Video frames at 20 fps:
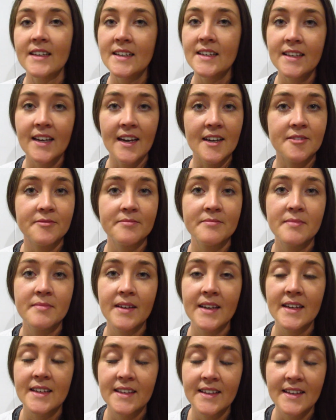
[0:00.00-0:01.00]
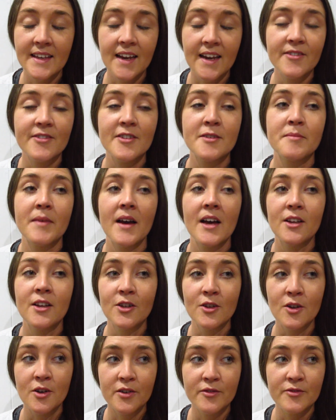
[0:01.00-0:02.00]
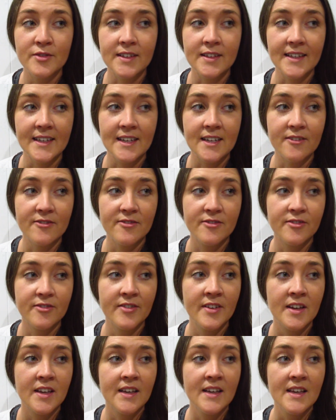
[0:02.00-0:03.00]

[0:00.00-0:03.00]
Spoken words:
yeah, it gave them a lot of relief.